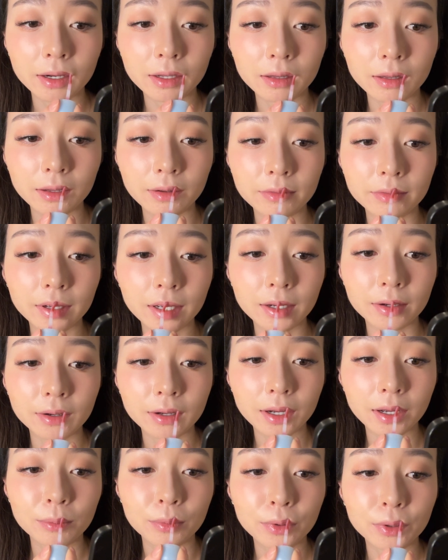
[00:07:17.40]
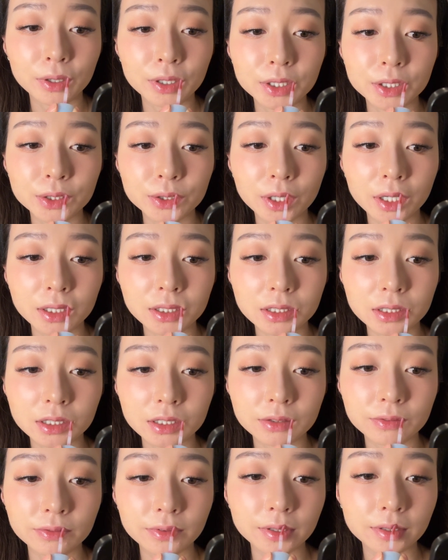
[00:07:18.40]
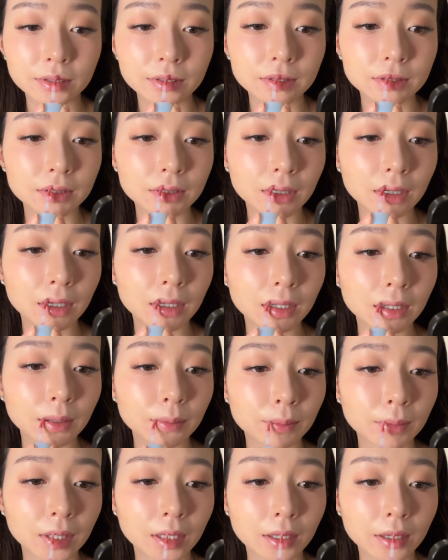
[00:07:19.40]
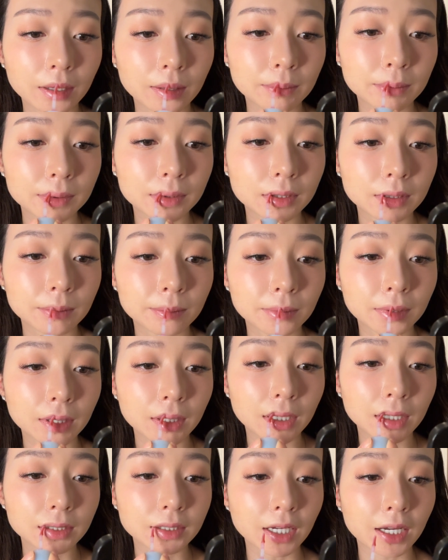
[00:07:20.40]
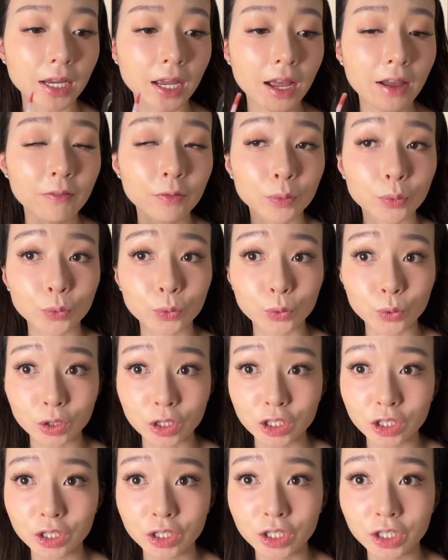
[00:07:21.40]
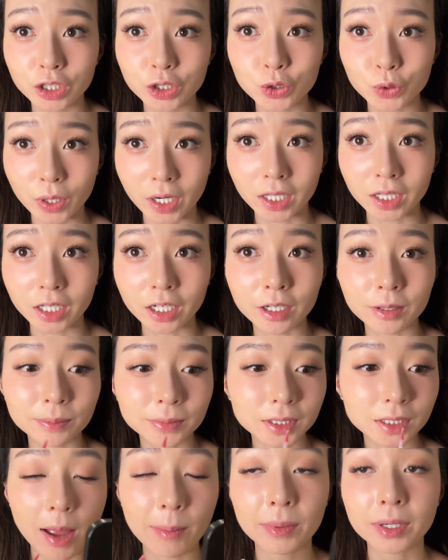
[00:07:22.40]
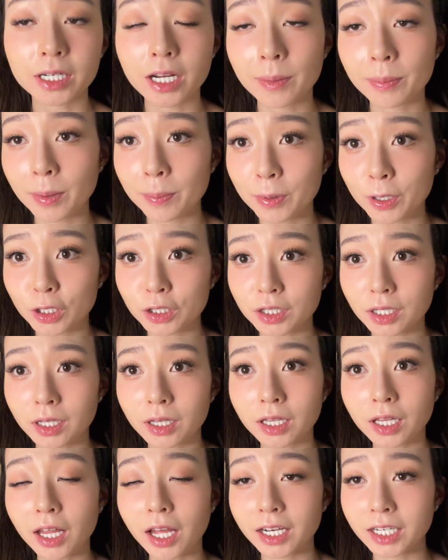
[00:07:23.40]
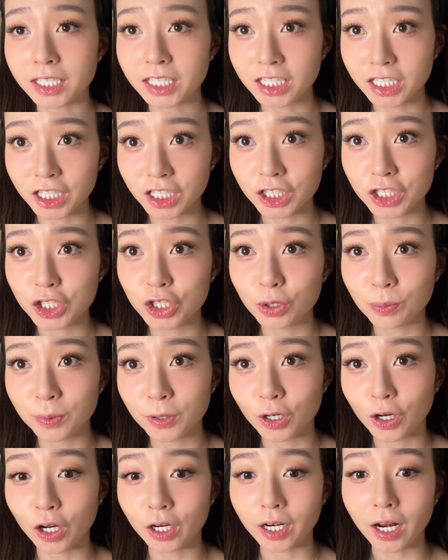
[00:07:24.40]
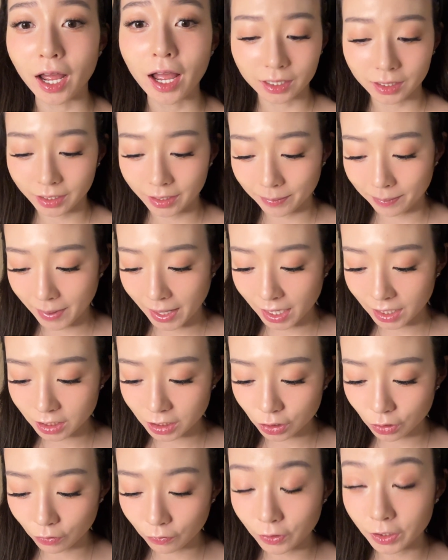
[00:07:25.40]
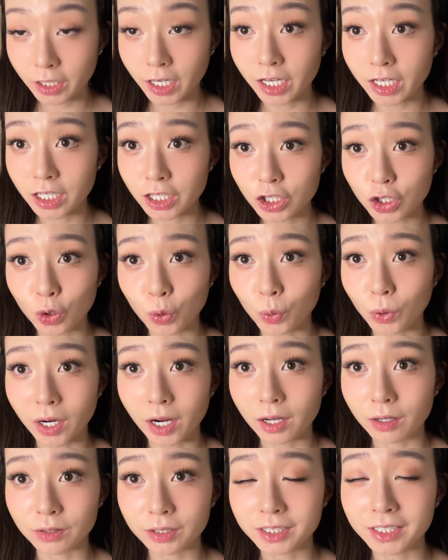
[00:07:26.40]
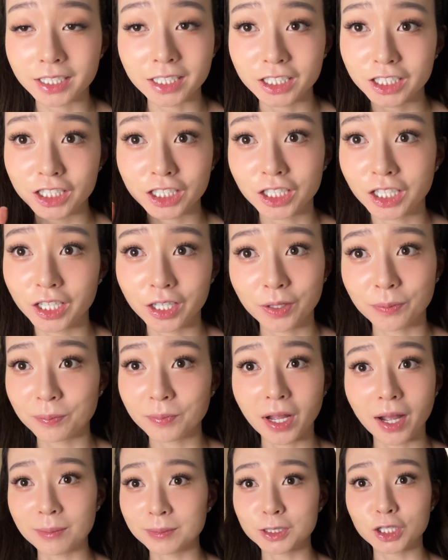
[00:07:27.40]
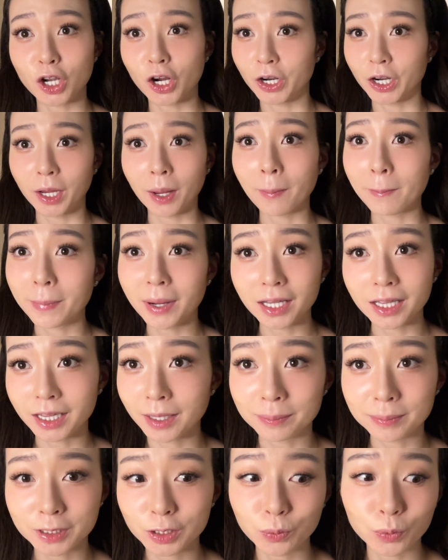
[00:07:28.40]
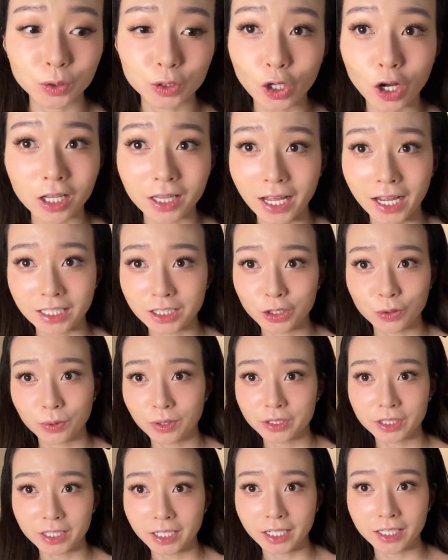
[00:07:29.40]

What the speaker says: I love how moisturizing this feels on my lips because I have really dry lips. I'm a type of person that needs to put on a lip mask overnight or else I'm sorry, my lips will not last throughout the